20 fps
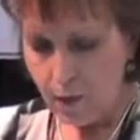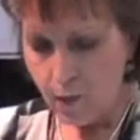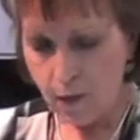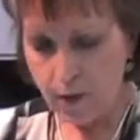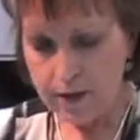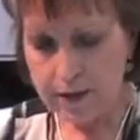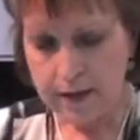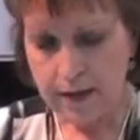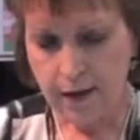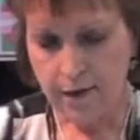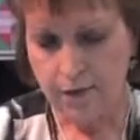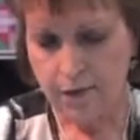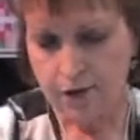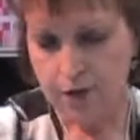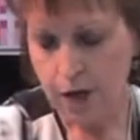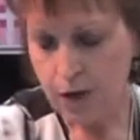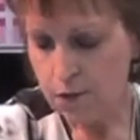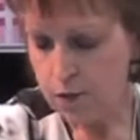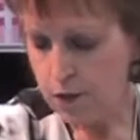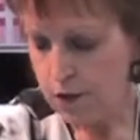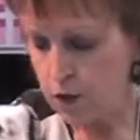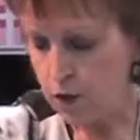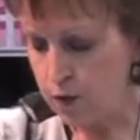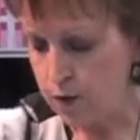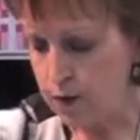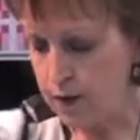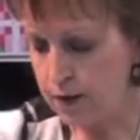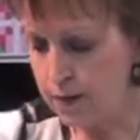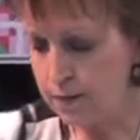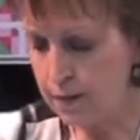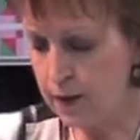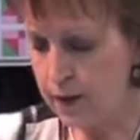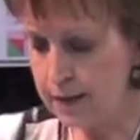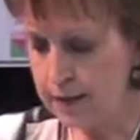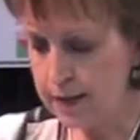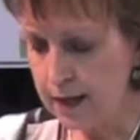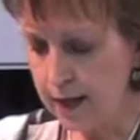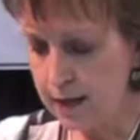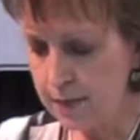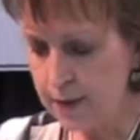Once I've sewn the unit,
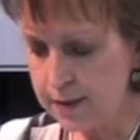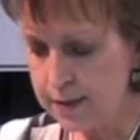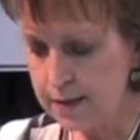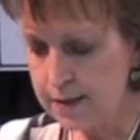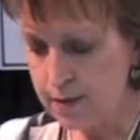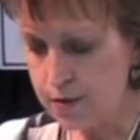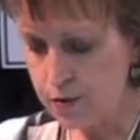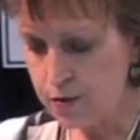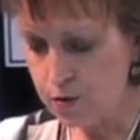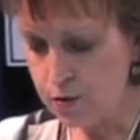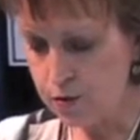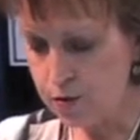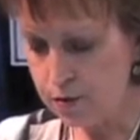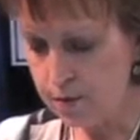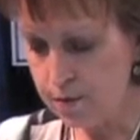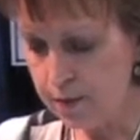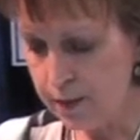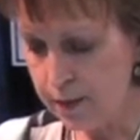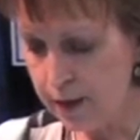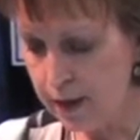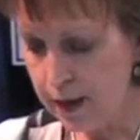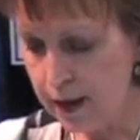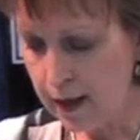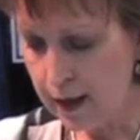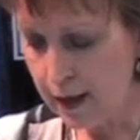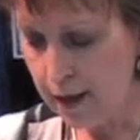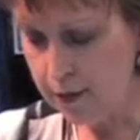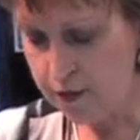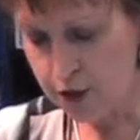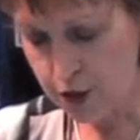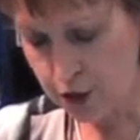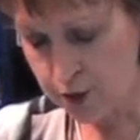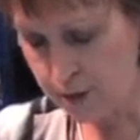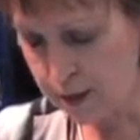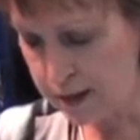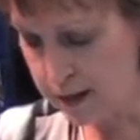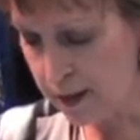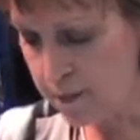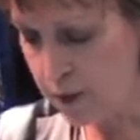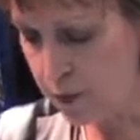take my scissors,
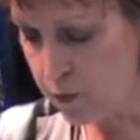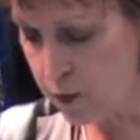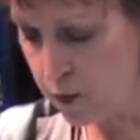take my